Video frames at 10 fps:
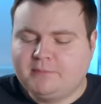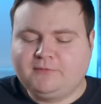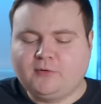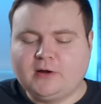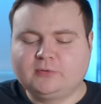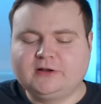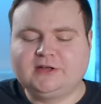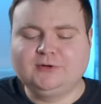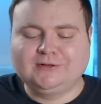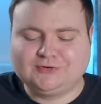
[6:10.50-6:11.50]
But before I
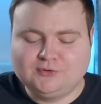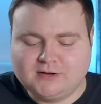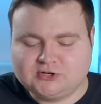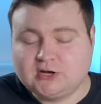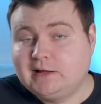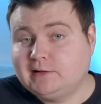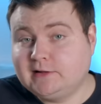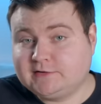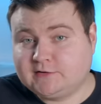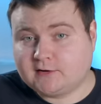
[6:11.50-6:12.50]
ridicule it too much,
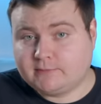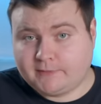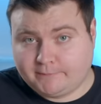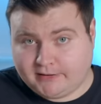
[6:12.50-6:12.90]
let's talk about the